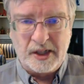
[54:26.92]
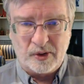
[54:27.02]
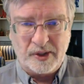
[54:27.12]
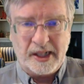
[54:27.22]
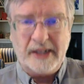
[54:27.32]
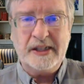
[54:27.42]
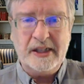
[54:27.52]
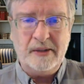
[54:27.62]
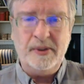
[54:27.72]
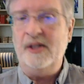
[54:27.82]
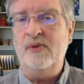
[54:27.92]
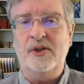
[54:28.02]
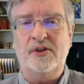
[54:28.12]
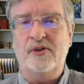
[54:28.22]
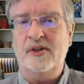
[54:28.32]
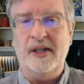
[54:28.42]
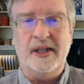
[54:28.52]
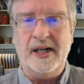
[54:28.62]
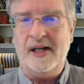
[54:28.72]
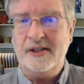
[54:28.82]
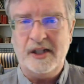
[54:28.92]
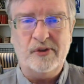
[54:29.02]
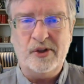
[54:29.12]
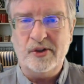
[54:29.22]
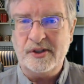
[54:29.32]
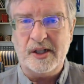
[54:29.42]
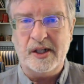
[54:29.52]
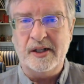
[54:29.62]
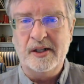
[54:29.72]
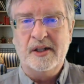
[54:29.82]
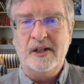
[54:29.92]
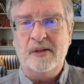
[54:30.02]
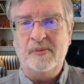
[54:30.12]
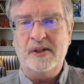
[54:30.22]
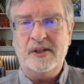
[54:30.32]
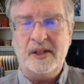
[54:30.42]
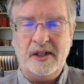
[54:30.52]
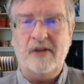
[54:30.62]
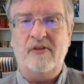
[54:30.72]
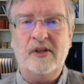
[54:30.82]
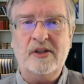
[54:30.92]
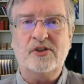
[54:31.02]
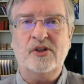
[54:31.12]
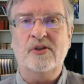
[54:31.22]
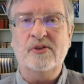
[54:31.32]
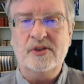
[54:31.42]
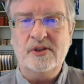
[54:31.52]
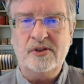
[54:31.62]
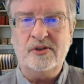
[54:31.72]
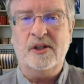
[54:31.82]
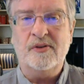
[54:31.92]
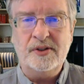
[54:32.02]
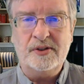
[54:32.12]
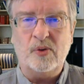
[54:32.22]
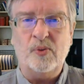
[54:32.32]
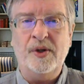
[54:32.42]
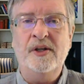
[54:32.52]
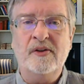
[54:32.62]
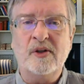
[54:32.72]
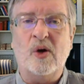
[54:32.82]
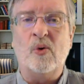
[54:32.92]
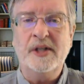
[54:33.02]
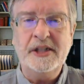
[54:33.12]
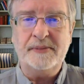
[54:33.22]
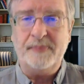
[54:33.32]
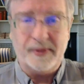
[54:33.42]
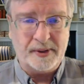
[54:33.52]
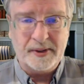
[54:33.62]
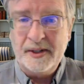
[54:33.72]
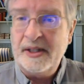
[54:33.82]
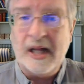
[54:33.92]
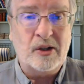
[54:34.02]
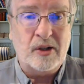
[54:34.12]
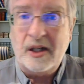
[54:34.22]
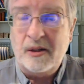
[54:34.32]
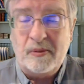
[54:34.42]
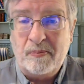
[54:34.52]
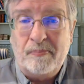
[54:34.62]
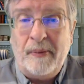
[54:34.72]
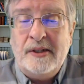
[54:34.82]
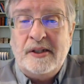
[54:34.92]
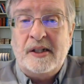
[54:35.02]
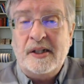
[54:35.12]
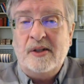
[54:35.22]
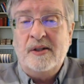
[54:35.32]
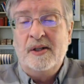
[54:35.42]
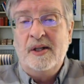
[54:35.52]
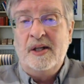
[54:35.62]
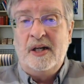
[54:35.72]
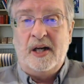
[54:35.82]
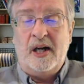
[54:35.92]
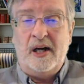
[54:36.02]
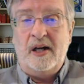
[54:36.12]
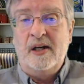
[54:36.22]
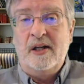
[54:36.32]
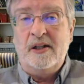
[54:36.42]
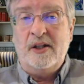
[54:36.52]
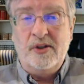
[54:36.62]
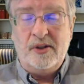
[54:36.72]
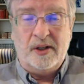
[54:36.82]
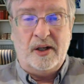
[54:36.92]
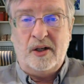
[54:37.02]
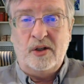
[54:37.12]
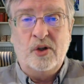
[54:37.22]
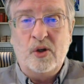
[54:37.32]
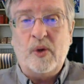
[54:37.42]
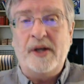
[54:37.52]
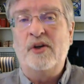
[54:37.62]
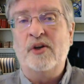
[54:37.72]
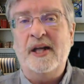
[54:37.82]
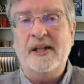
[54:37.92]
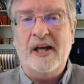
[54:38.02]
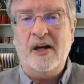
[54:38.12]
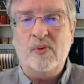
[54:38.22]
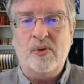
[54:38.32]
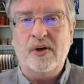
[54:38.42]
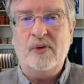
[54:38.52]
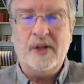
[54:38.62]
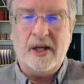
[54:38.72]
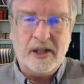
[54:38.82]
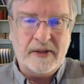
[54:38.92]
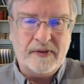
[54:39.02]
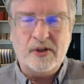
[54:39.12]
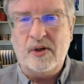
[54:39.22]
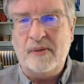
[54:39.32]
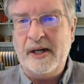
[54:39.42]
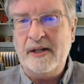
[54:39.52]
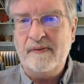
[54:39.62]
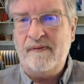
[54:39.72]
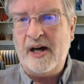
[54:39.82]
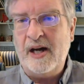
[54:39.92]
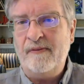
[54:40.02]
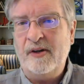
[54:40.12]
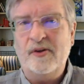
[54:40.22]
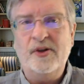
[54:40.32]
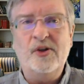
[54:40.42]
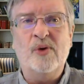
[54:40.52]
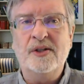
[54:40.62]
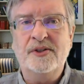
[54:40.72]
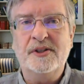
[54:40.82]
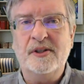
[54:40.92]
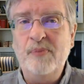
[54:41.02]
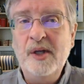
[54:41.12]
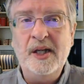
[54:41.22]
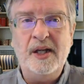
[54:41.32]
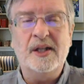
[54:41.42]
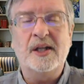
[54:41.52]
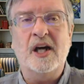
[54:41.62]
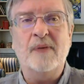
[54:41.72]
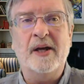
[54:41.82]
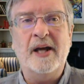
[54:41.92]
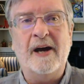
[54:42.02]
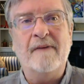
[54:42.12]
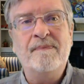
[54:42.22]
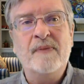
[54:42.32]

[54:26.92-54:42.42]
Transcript: So it doesn't mean what you think God's given you a sign. It means that he gives his chosen servants the wind of the Holy Spirit. That's basically uh, the uh, good way to look at that word without giving you all about five different nuances of meaning in the time I have.